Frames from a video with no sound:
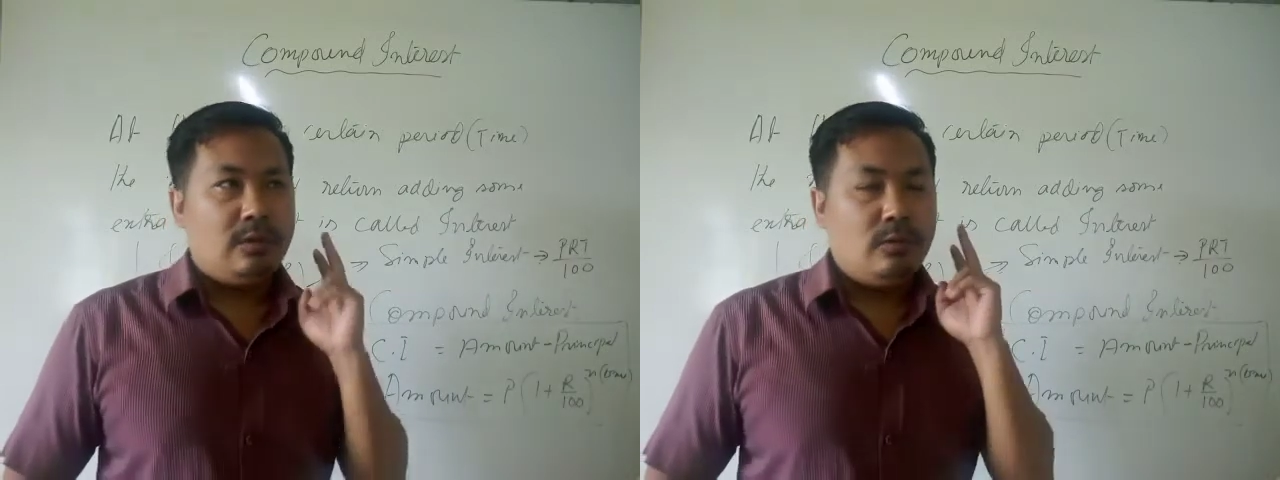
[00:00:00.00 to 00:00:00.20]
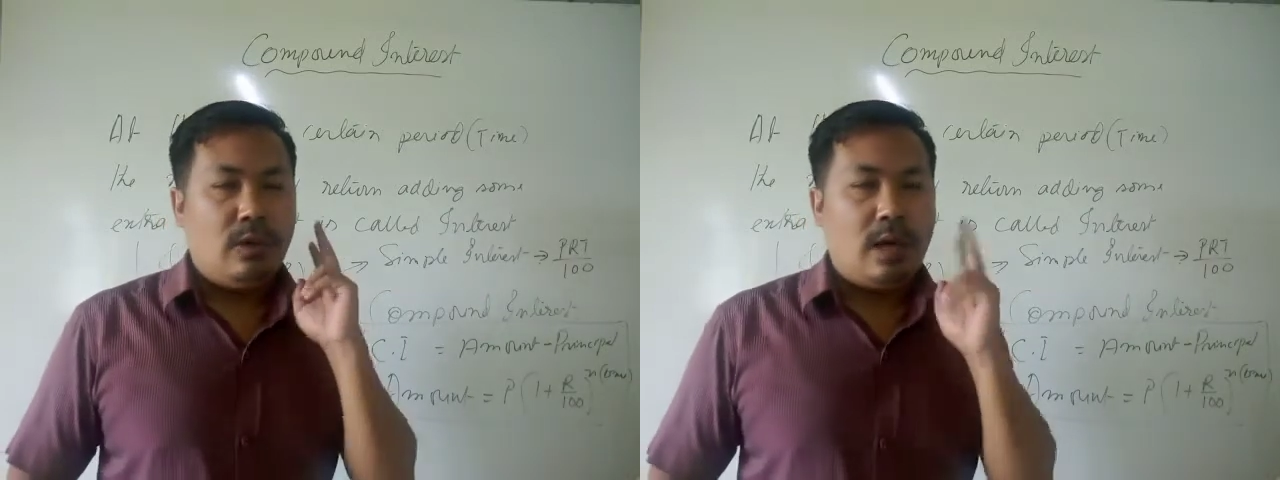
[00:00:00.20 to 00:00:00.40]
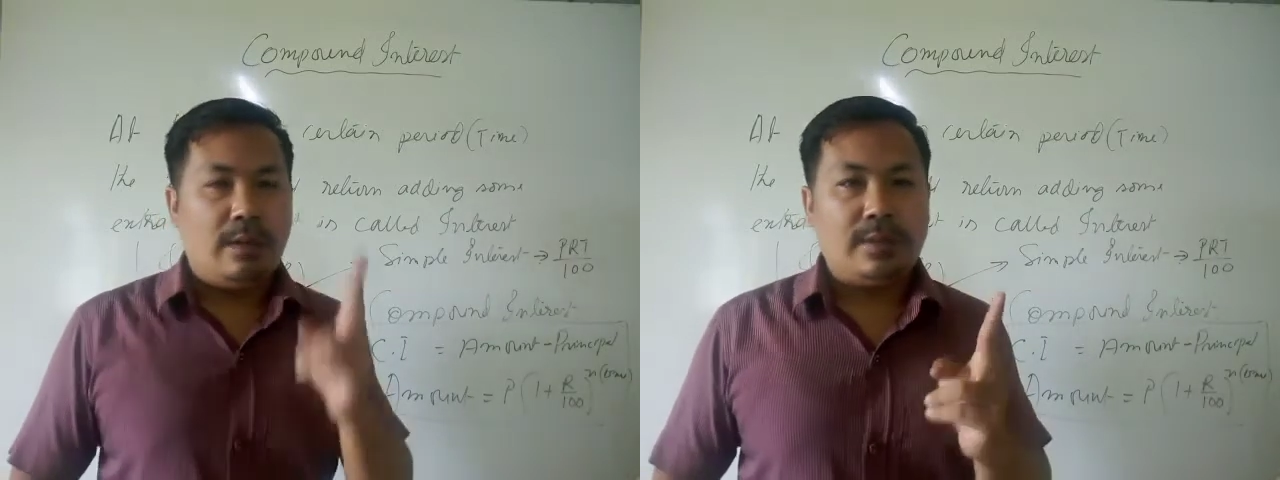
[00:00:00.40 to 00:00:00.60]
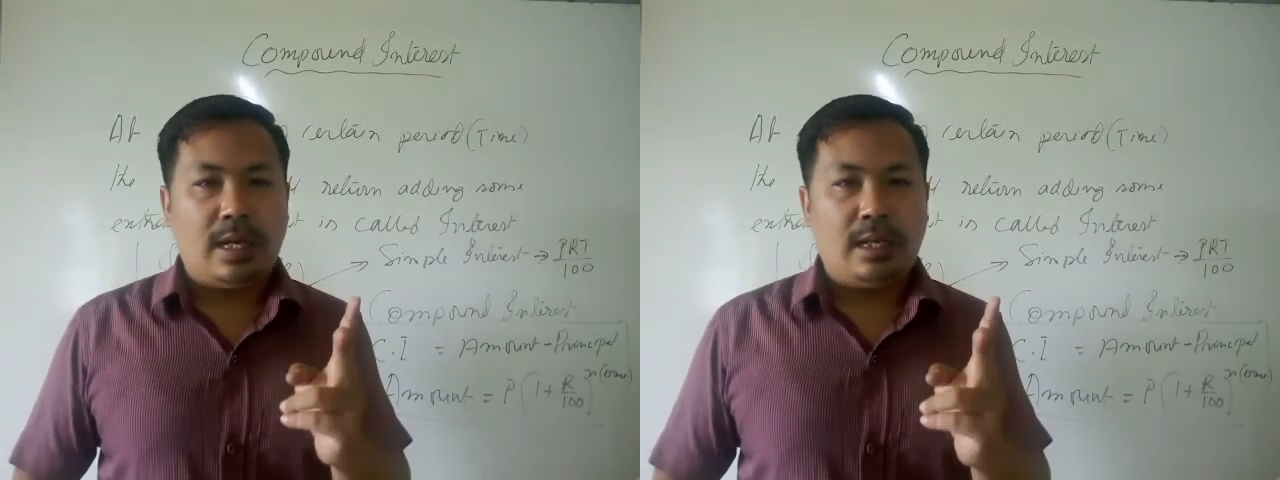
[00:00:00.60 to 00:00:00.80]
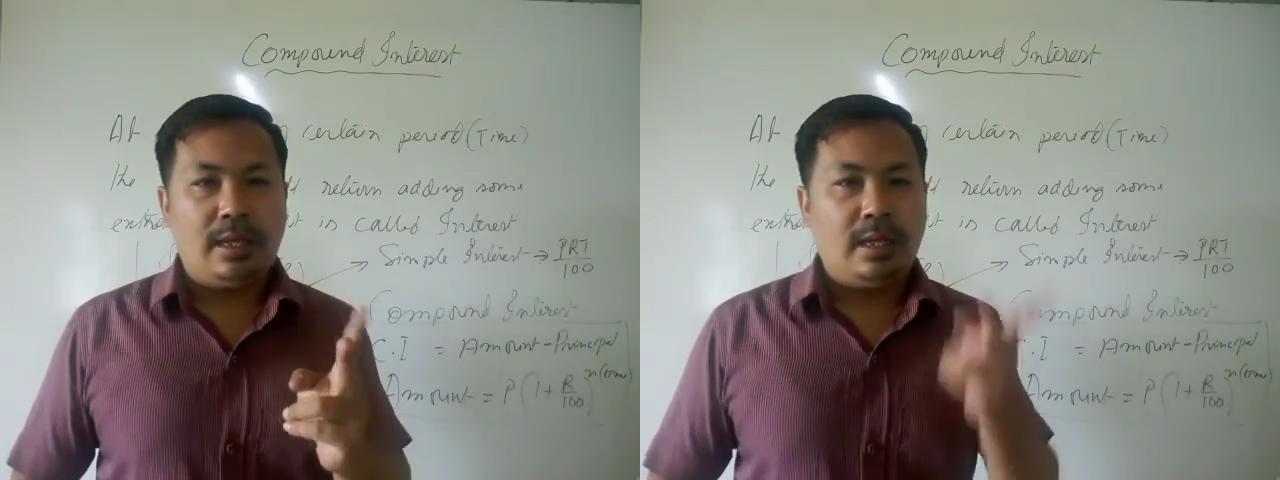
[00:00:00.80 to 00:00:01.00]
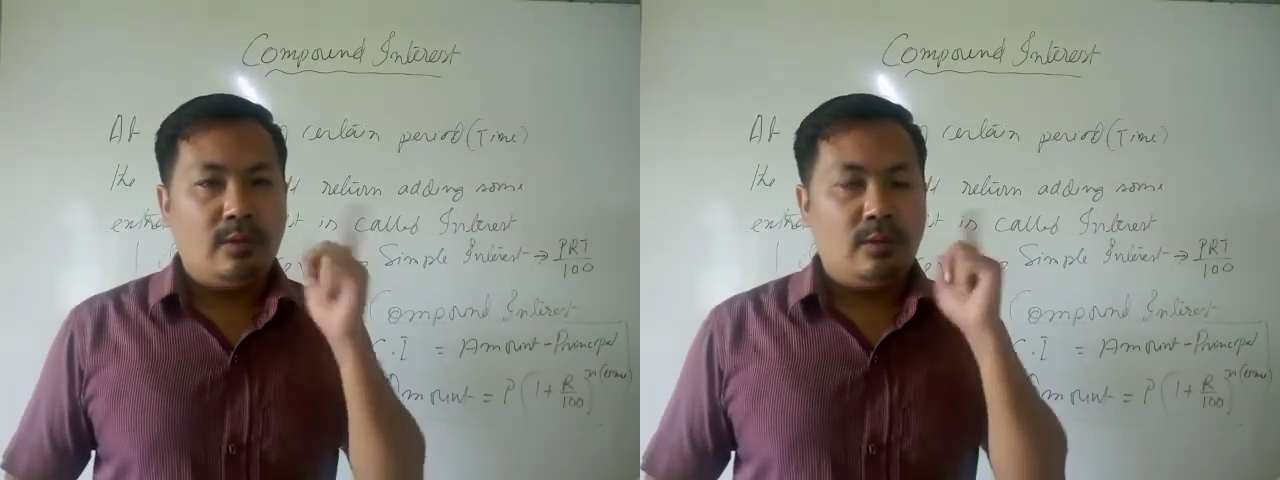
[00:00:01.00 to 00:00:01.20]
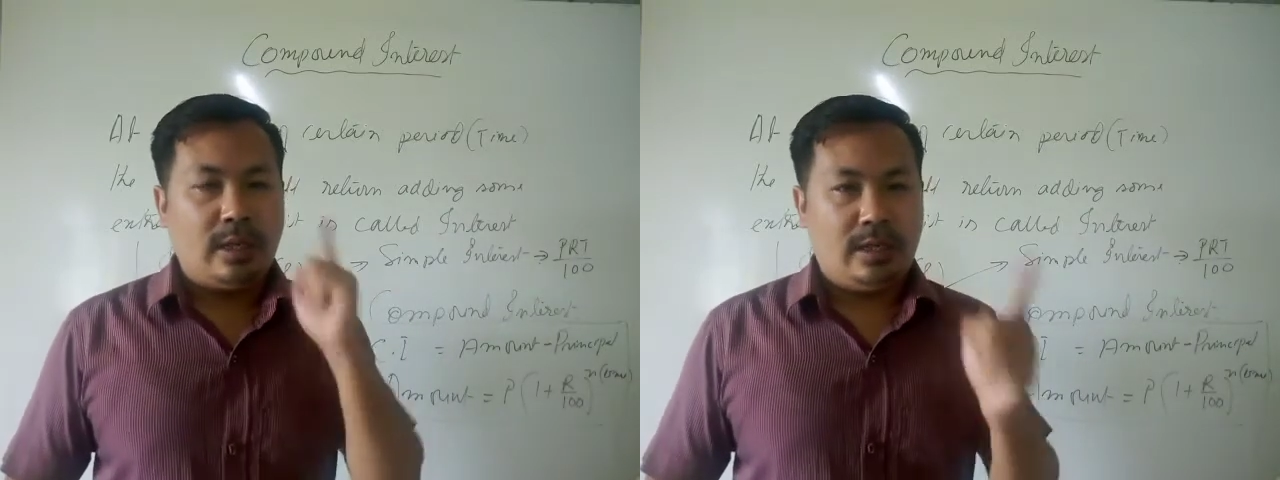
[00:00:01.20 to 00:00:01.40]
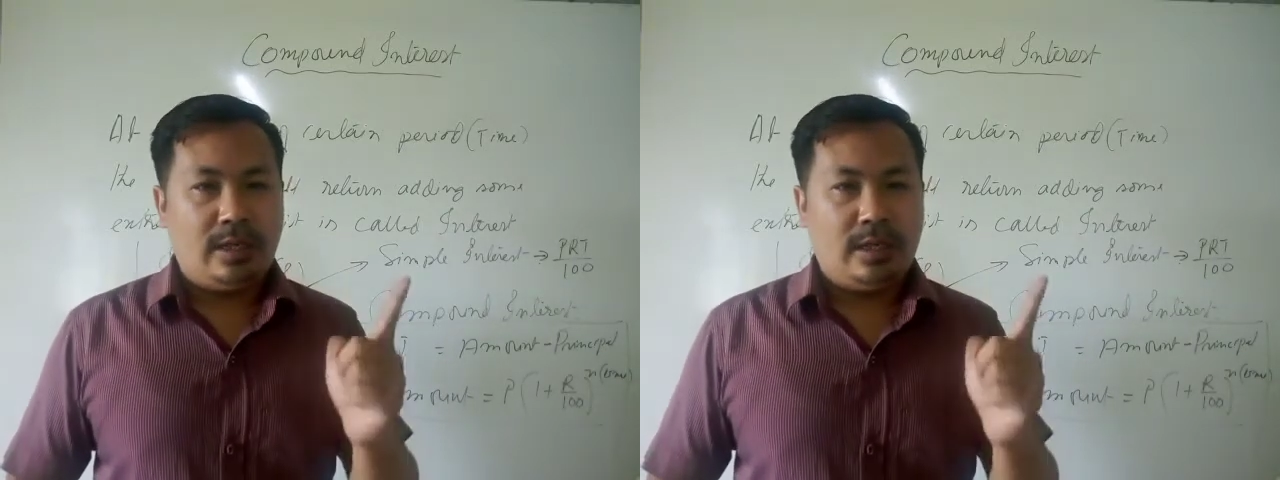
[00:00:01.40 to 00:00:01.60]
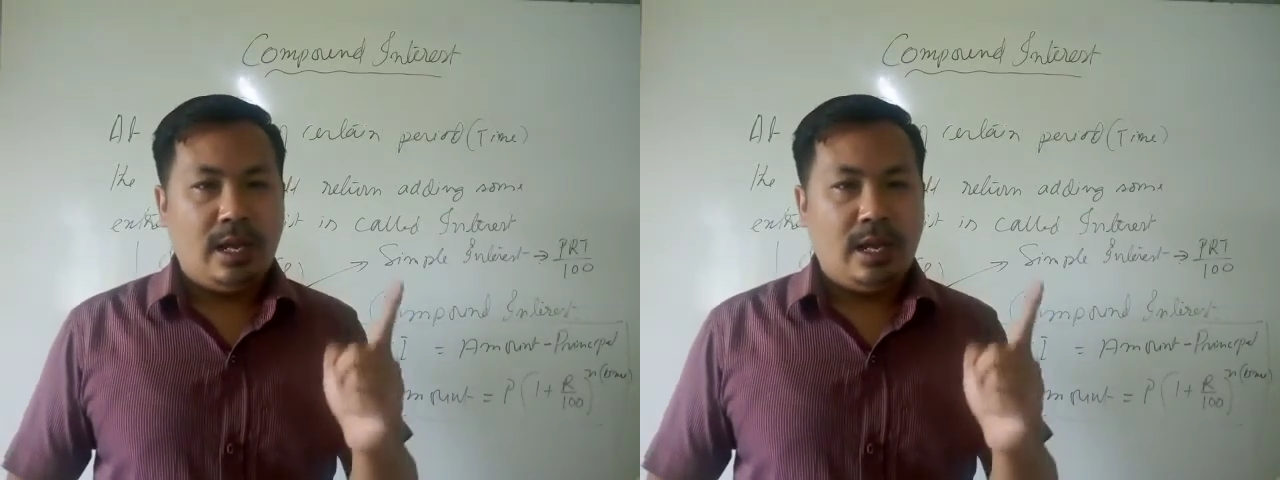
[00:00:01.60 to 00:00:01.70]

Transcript: 2 halves are there in 1 year,